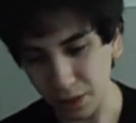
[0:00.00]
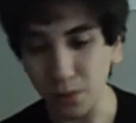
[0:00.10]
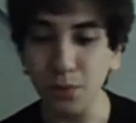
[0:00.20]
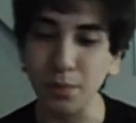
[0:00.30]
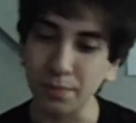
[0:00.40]

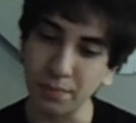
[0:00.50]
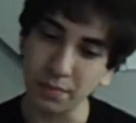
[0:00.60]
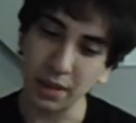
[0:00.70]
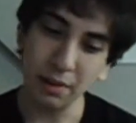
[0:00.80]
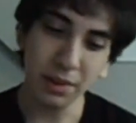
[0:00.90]
Ooh,
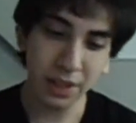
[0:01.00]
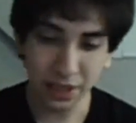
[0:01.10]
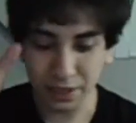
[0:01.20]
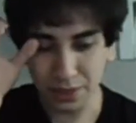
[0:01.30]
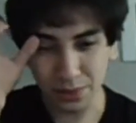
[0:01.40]
I really
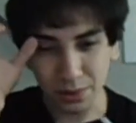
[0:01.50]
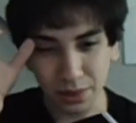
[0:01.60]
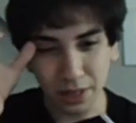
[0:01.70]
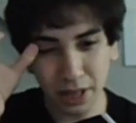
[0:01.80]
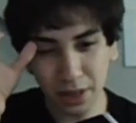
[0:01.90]
like this one.
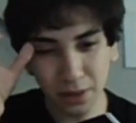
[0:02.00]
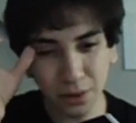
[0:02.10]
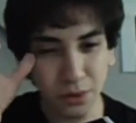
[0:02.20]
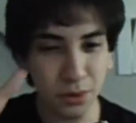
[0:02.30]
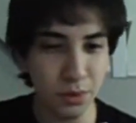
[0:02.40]
I don't
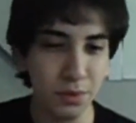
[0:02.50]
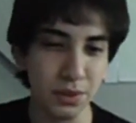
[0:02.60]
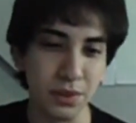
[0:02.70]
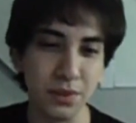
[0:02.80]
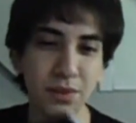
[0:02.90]
know who's.
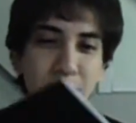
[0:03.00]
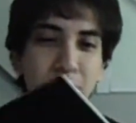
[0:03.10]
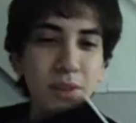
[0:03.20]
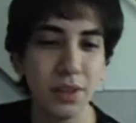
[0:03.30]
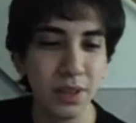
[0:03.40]

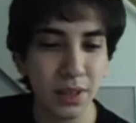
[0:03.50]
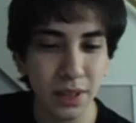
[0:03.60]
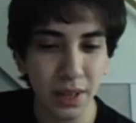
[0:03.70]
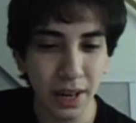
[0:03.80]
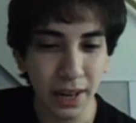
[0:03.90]

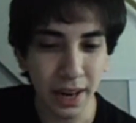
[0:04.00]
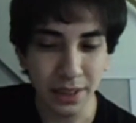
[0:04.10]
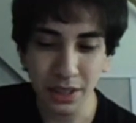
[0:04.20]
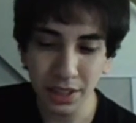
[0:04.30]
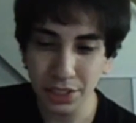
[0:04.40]
I
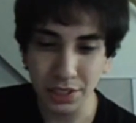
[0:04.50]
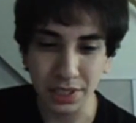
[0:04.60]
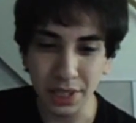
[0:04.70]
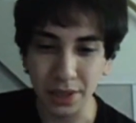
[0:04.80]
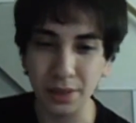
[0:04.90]
think I just
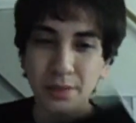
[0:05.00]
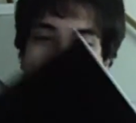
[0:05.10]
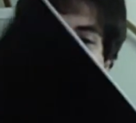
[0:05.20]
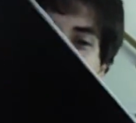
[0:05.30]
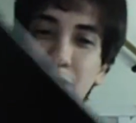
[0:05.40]
did it,
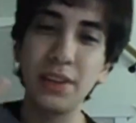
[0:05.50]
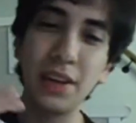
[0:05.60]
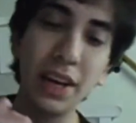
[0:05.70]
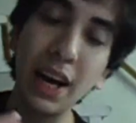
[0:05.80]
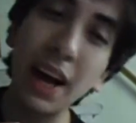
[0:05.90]
but
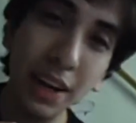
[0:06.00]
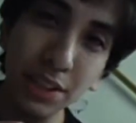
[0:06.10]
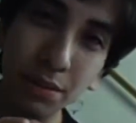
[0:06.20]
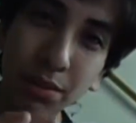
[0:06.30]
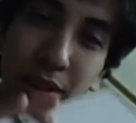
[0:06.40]
I
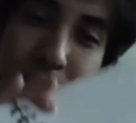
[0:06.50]
actually really